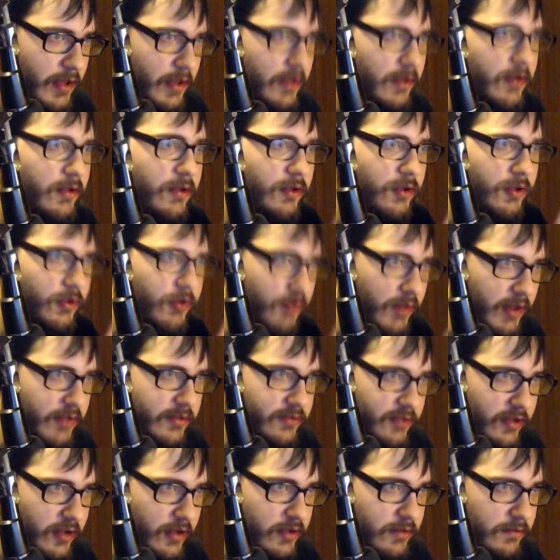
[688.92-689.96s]
A great
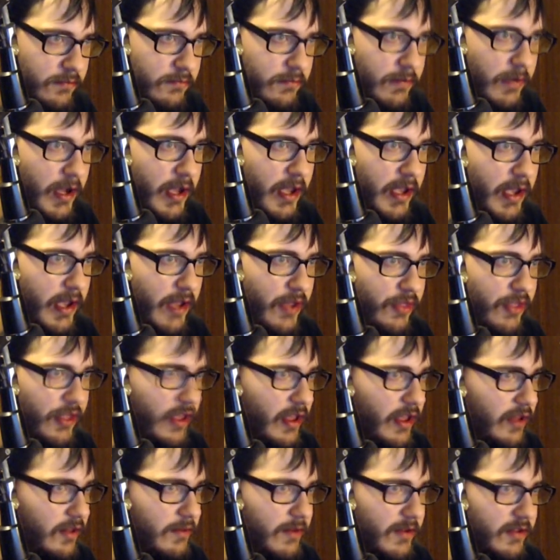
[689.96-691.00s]
song by, I think, Kelly
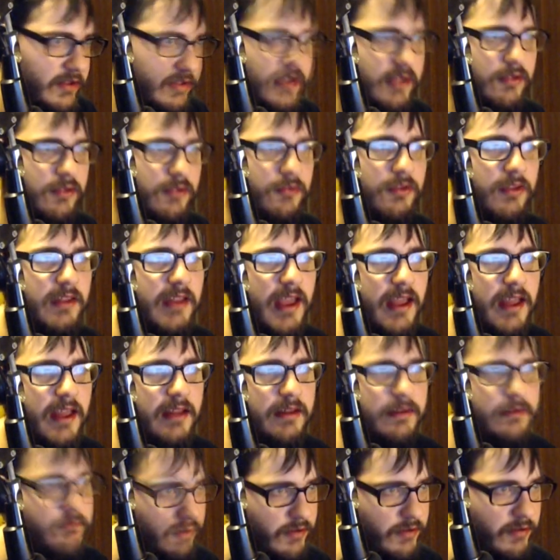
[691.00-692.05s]
Monty, who did that.
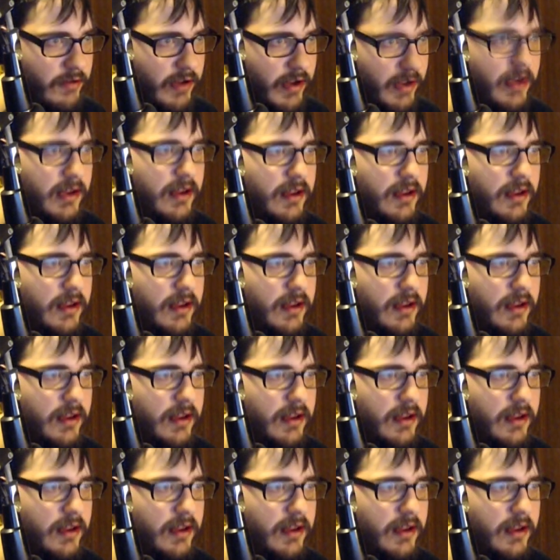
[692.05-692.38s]
Very great.